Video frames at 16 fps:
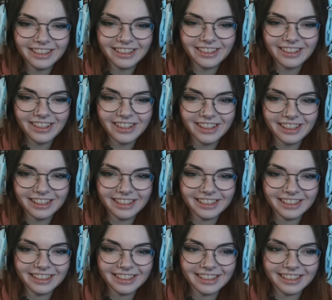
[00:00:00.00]
Oh,
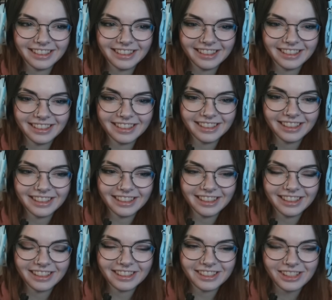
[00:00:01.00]

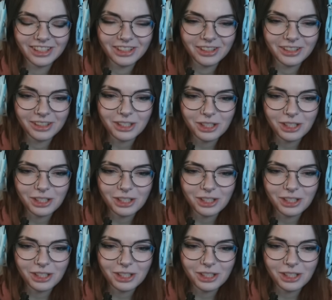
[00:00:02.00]
dude,